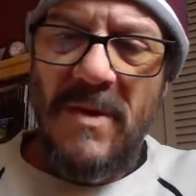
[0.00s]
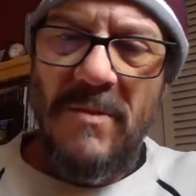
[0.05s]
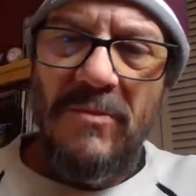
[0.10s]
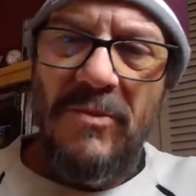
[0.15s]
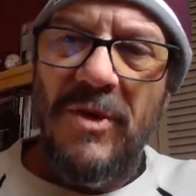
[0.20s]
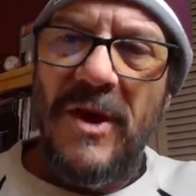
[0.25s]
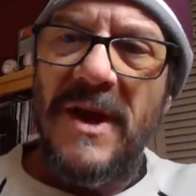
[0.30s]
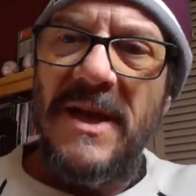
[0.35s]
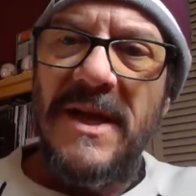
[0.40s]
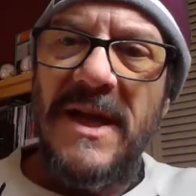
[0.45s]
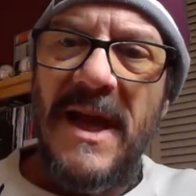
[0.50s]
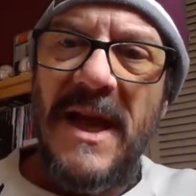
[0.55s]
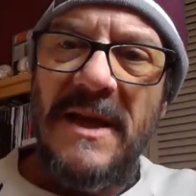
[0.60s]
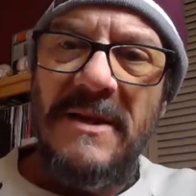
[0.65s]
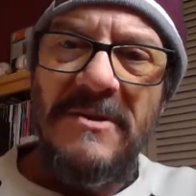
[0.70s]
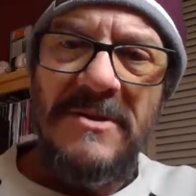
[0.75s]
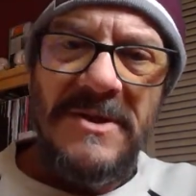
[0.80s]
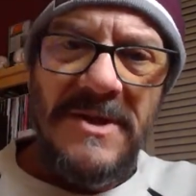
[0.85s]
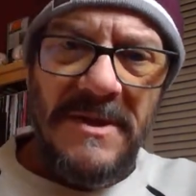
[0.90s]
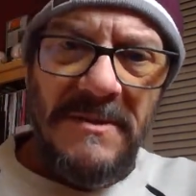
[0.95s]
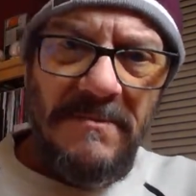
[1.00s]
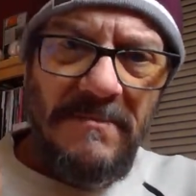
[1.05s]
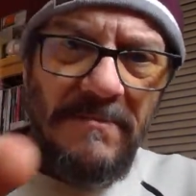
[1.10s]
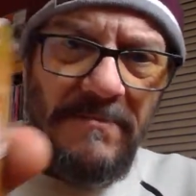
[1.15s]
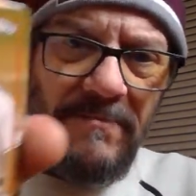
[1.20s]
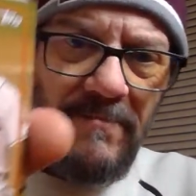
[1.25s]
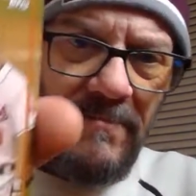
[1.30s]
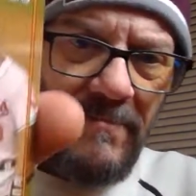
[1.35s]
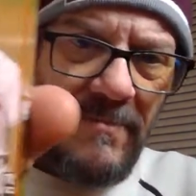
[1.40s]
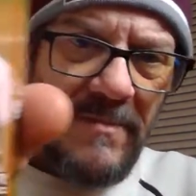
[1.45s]
Brady Anderson,
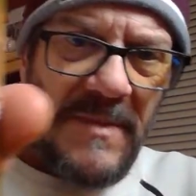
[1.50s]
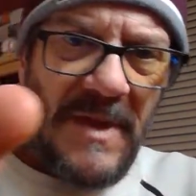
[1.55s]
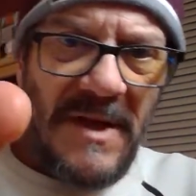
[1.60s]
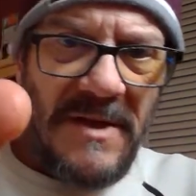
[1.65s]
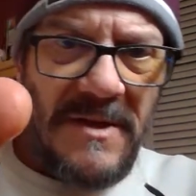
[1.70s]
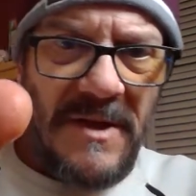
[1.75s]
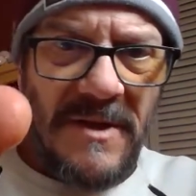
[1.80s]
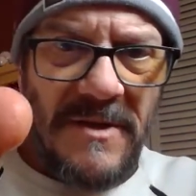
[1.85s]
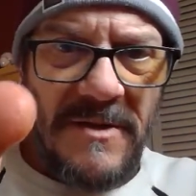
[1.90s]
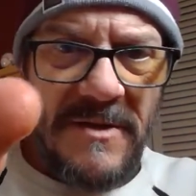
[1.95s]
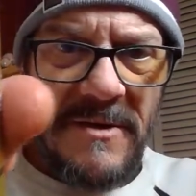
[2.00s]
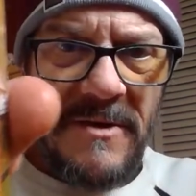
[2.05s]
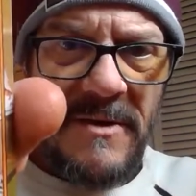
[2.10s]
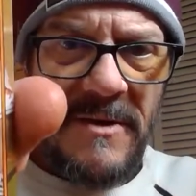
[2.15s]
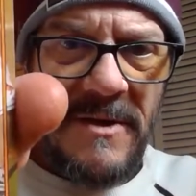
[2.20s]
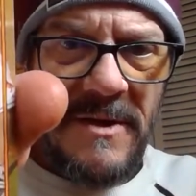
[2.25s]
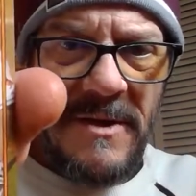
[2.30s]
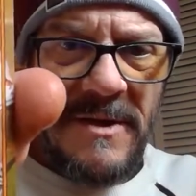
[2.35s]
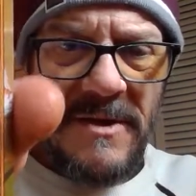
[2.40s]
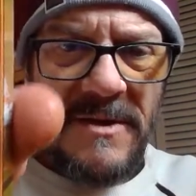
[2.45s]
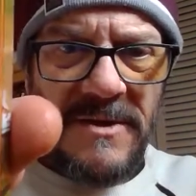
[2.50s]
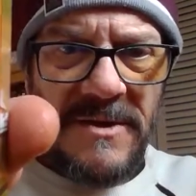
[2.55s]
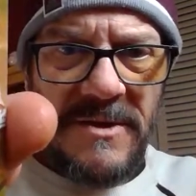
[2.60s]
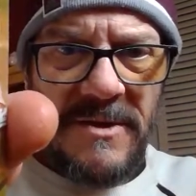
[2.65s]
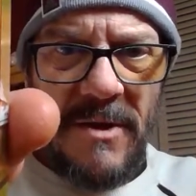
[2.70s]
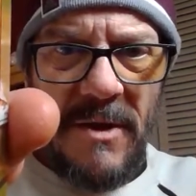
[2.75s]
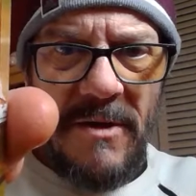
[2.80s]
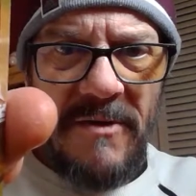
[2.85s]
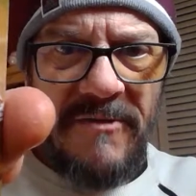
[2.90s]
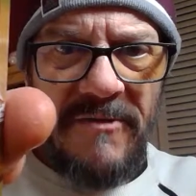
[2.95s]
another
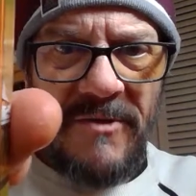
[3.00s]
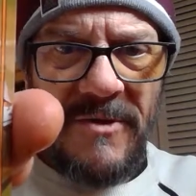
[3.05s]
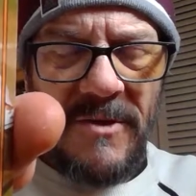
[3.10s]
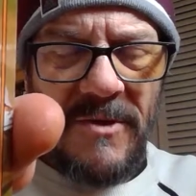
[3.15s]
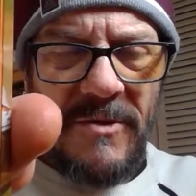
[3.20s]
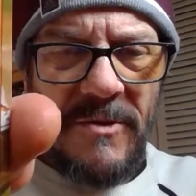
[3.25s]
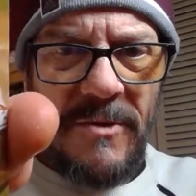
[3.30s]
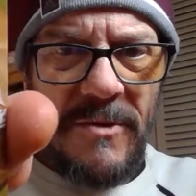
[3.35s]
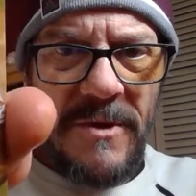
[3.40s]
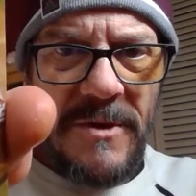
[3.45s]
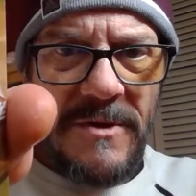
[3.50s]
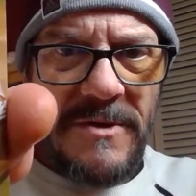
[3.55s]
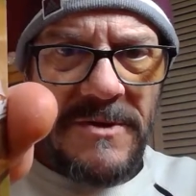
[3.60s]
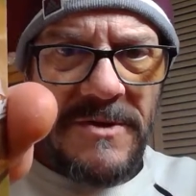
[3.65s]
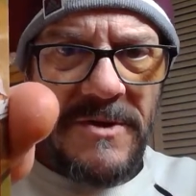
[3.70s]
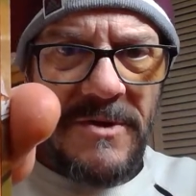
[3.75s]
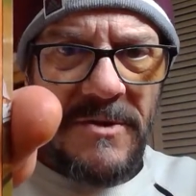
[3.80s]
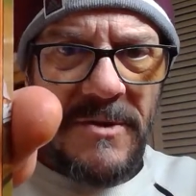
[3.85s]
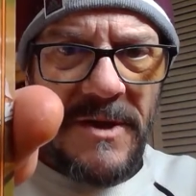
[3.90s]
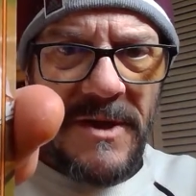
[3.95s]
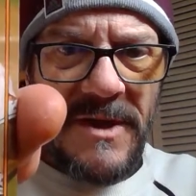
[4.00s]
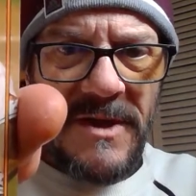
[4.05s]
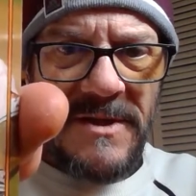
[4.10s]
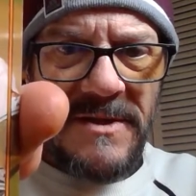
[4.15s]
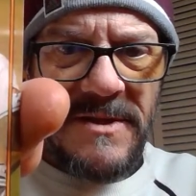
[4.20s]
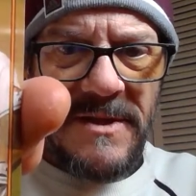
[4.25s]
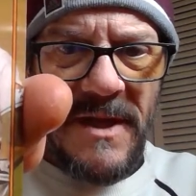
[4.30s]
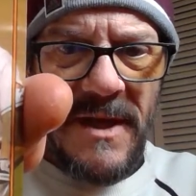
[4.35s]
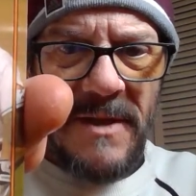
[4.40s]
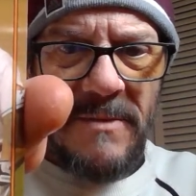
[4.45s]
star for the Orioles during this
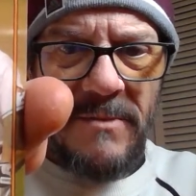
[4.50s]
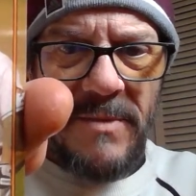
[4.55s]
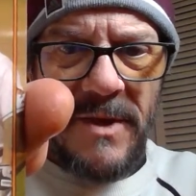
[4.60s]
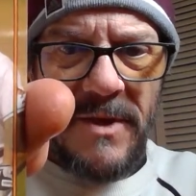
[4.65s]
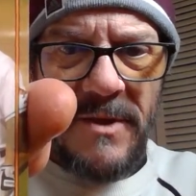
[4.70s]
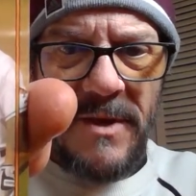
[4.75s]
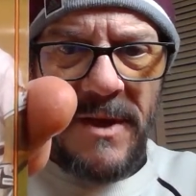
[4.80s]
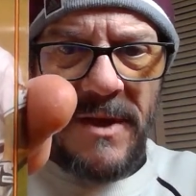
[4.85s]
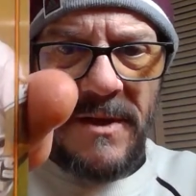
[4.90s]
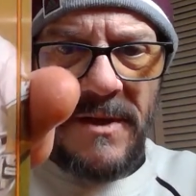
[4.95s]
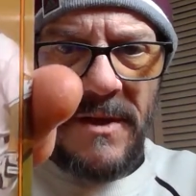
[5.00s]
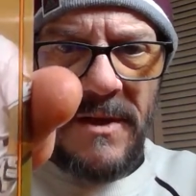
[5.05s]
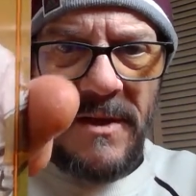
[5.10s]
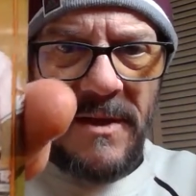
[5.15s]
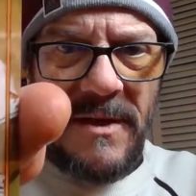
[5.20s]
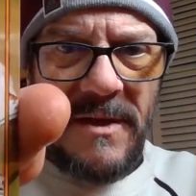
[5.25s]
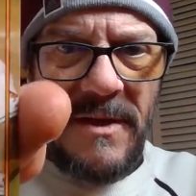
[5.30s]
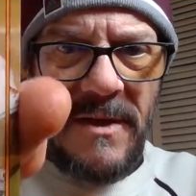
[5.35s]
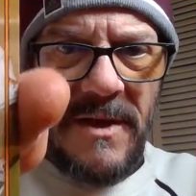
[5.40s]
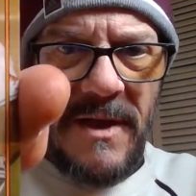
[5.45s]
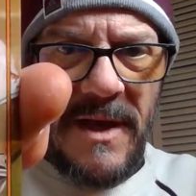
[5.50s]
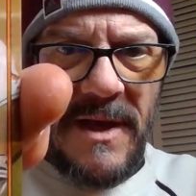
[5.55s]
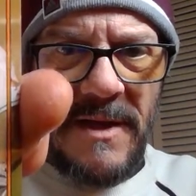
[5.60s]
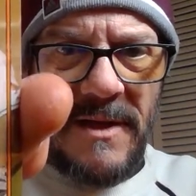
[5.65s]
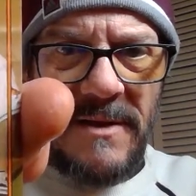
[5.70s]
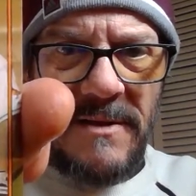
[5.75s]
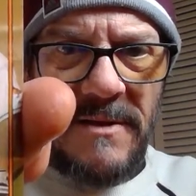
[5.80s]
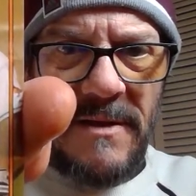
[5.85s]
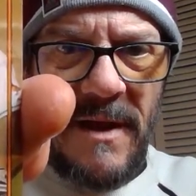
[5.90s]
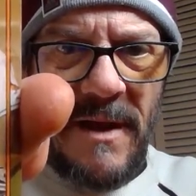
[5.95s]
time period,
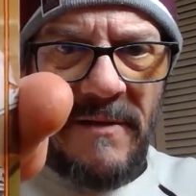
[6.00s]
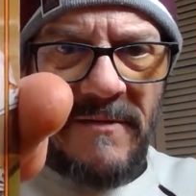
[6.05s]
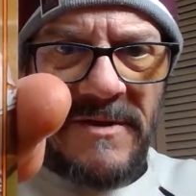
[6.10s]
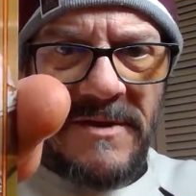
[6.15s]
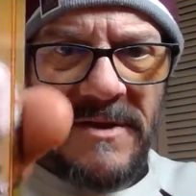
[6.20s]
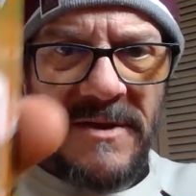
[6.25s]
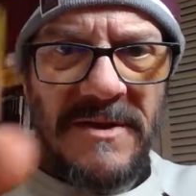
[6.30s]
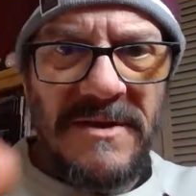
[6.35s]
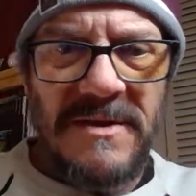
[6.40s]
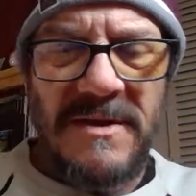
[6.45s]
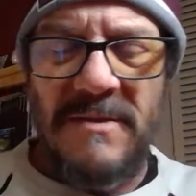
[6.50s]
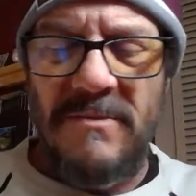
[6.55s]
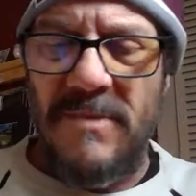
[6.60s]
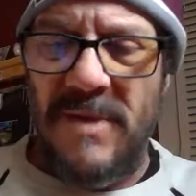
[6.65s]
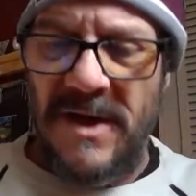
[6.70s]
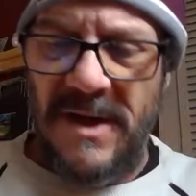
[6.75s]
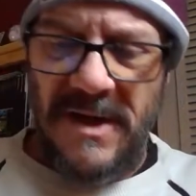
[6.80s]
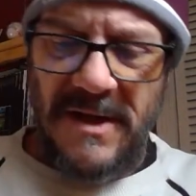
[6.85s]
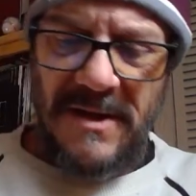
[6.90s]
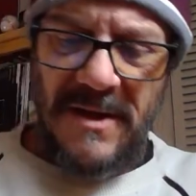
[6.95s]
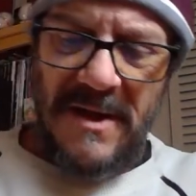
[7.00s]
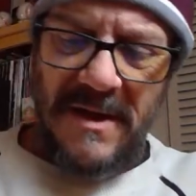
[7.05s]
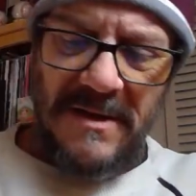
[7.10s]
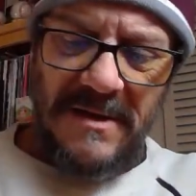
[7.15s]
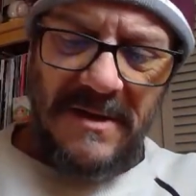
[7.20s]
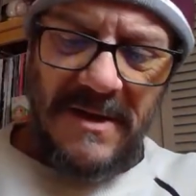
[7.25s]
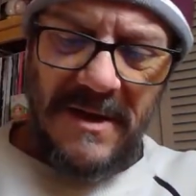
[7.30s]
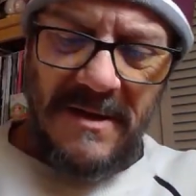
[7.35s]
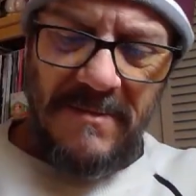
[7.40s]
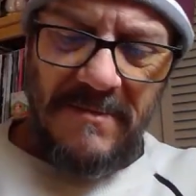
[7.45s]
and obviously somebody
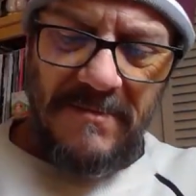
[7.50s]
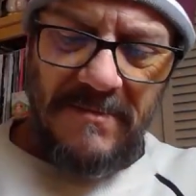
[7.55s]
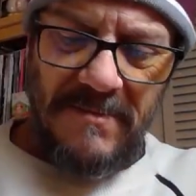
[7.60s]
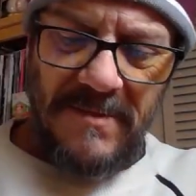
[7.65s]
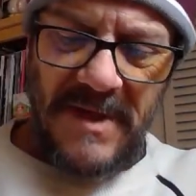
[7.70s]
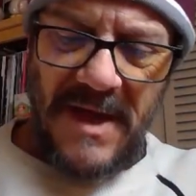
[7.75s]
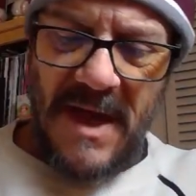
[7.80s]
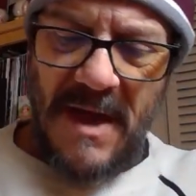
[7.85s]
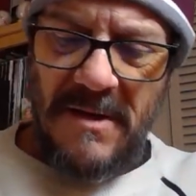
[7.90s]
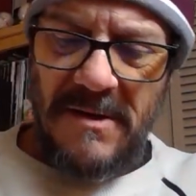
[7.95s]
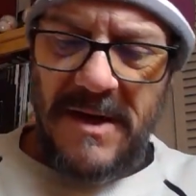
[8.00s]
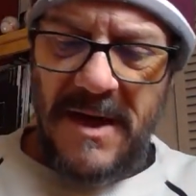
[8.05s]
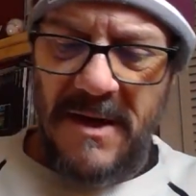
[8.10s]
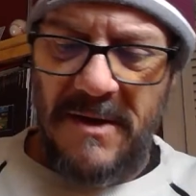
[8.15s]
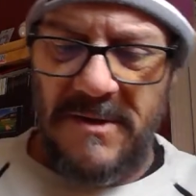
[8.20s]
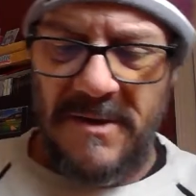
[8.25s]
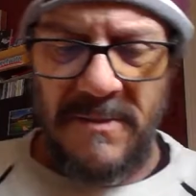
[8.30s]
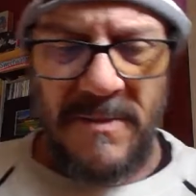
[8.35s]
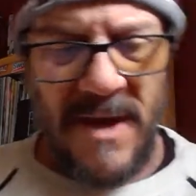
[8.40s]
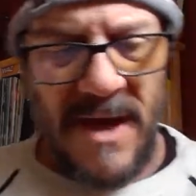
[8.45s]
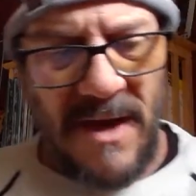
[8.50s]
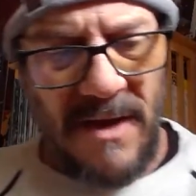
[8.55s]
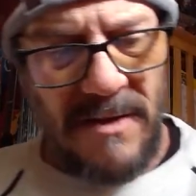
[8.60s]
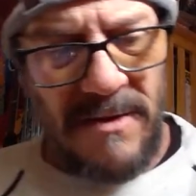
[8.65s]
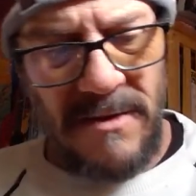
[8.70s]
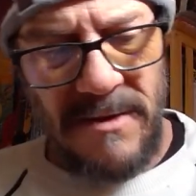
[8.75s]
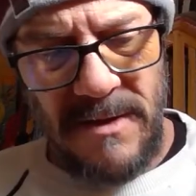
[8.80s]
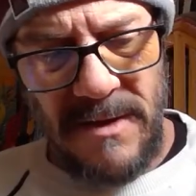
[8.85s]
that Cal cared about.